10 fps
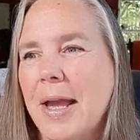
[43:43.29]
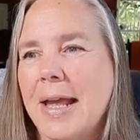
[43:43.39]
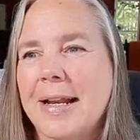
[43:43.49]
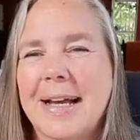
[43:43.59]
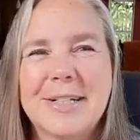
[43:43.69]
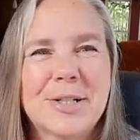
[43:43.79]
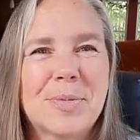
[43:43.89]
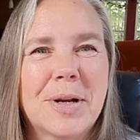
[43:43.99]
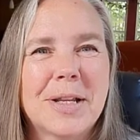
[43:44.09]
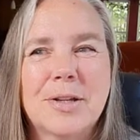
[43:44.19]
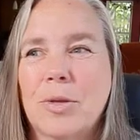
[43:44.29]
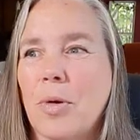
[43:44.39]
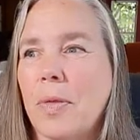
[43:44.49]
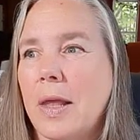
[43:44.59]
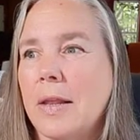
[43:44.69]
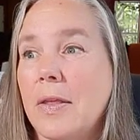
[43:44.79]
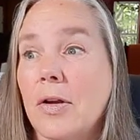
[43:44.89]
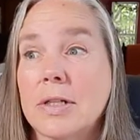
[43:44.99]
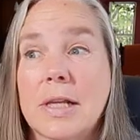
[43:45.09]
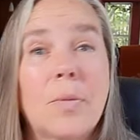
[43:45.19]
And I just wanted to throw that in there
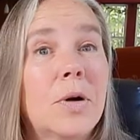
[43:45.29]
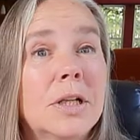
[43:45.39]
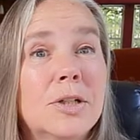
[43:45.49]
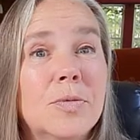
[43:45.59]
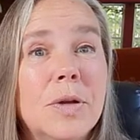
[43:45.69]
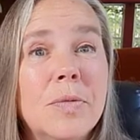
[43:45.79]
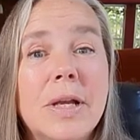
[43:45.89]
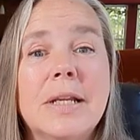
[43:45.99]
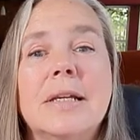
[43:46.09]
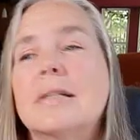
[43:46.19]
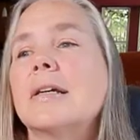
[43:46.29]
because I wanted to reread it